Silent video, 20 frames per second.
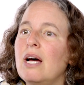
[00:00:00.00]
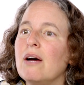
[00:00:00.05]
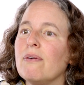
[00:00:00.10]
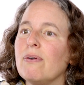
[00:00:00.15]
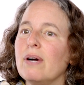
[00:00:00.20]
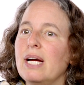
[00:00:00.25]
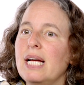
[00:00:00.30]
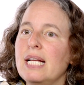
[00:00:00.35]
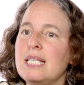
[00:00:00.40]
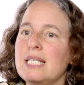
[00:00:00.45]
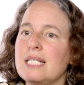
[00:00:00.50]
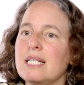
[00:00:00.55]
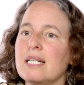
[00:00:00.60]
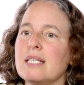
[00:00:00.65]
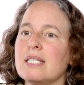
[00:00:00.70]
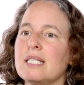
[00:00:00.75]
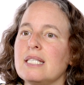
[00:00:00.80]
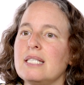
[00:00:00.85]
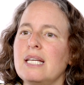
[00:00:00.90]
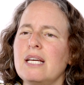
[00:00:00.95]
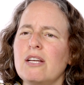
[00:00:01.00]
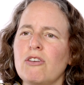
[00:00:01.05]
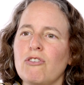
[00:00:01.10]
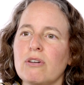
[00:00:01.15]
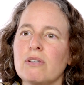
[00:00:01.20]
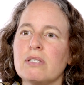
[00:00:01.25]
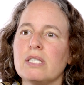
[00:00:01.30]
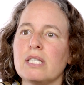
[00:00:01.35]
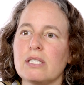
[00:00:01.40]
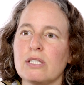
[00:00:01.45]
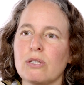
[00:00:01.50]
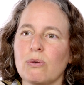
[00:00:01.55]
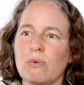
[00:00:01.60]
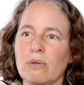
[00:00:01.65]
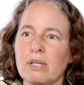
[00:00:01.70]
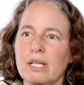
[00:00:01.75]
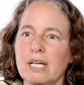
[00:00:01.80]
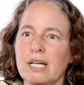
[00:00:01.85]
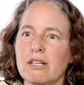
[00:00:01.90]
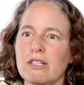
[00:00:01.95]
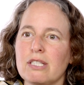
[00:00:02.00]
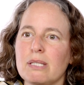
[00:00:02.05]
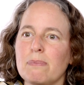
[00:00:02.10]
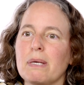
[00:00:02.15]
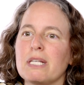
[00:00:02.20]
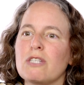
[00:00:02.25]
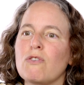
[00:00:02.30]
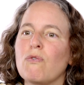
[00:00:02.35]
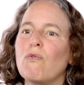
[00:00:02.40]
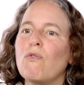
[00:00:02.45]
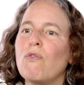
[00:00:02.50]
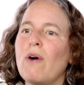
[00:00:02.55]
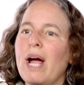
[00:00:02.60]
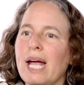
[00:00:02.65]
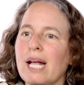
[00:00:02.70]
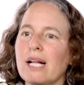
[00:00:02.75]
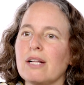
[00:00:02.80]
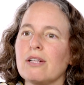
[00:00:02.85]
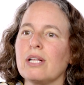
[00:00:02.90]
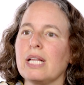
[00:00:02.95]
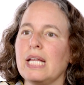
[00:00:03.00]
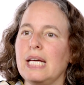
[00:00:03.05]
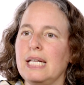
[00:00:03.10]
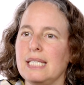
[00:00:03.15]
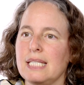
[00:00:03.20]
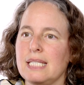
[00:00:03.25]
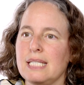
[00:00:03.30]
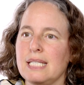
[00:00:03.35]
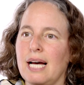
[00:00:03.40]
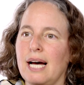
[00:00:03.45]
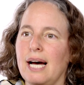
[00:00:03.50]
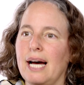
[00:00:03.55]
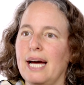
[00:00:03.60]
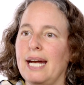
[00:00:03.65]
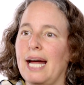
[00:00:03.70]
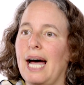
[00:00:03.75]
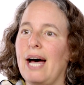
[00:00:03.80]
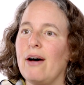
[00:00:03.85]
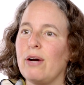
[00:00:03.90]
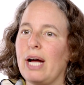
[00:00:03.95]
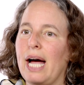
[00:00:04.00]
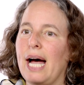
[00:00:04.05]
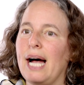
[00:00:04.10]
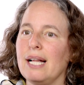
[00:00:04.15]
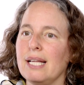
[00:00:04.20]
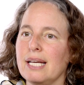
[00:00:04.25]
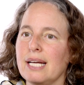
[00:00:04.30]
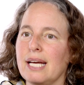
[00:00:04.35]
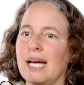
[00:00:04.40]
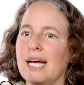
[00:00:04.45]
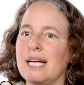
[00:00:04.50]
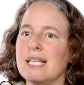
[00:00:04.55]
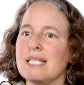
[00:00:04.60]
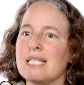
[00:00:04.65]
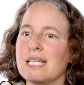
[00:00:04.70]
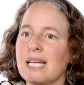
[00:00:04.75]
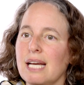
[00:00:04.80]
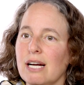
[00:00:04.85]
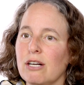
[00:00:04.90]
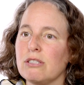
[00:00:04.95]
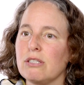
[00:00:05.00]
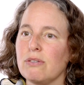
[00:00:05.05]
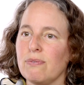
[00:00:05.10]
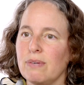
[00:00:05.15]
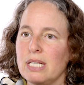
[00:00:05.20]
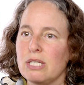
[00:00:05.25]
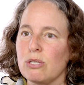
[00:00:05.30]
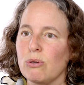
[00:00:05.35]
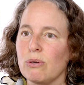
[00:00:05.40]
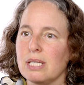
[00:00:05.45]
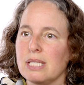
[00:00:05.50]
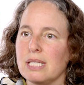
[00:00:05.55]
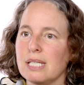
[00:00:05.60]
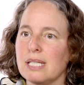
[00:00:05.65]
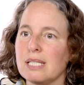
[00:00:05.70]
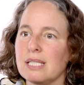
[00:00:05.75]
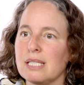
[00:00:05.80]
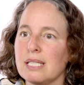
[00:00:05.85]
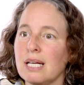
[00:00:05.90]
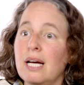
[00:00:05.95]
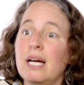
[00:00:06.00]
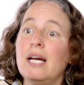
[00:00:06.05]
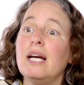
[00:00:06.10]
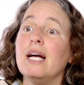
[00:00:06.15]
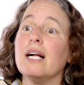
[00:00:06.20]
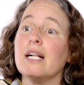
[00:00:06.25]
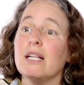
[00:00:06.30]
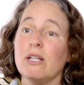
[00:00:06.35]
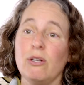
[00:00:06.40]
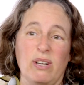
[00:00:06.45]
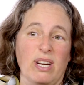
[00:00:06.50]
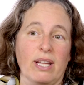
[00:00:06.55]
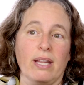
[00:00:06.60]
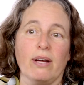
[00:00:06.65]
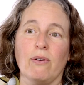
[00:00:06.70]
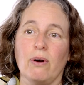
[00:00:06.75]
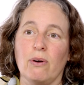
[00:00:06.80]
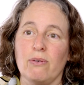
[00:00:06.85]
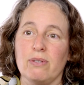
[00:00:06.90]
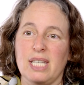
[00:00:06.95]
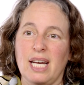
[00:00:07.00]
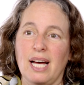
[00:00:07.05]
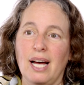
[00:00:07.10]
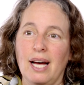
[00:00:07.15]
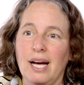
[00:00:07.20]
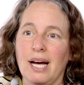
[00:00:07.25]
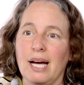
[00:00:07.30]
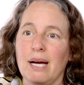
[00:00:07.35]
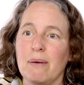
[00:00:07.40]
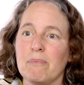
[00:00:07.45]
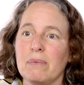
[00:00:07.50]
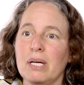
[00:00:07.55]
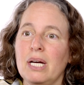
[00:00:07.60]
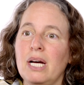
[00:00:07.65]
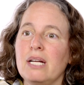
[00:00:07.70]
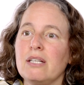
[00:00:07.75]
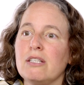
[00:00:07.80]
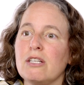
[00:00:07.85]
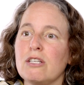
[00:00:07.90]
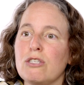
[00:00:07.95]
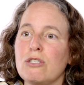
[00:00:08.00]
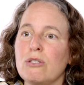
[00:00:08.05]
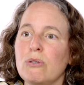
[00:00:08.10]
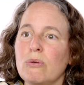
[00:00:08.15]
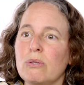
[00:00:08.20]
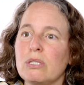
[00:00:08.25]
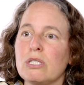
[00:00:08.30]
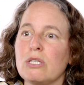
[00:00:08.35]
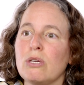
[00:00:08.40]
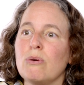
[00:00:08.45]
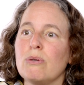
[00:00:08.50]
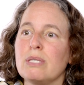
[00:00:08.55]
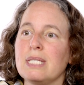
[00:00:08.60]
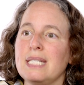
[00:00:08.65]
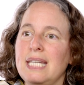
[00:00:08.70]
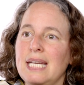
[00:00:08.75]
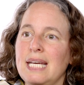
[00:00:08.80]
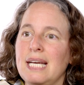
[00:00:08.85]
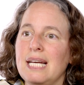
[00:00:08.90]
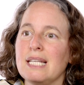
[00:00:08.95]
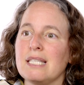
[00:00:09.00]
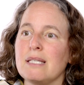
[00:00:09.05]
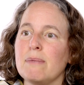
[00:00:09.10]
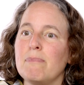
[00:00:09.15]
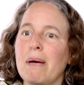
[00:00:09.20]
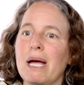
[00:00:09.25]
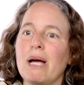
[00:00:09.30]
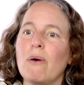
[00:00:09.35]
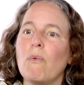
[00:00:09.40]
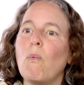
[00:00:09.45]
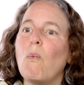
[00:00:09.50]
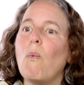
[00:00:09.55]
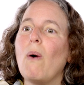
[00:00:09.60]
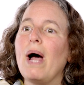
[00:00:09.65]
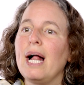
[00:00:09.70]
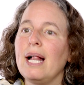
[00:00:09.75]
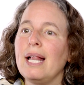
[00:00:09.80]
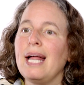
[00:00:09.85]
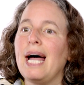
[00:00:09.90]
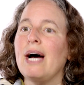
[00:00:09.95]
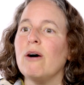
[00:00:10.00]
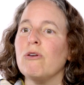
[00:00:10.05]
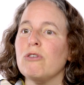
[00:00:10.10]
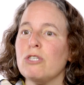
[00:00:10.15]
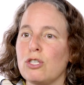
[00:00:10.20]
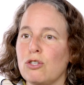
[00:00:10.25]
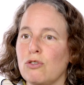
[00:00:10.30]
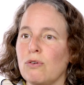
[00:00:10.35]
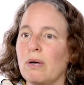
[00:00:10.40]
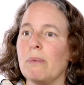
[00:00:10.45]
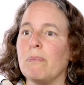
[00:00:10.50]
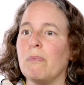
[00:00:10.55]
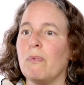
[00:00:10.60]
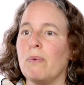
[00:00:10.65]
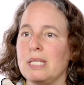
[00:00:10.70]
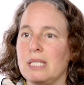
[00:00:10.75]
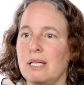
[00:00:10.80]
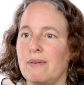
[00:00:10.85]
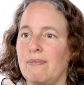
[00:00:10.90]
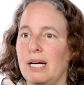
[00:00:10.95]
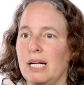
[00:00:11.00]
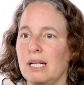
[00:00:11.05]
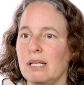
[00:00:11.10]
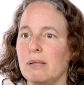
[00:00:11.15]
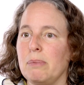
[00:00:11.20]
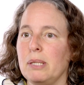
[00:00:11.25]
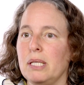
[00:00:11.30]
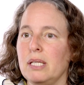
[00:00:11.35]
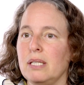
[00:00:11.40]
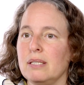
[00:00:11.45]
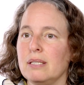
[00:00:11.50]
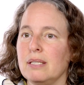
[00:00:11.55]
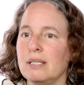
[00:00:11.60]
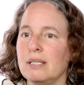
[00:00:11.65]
For instance, teachers and school leaders must regularly decide how to allocate scarce resources, including their own time, to students whose needs may well outstrip what's available.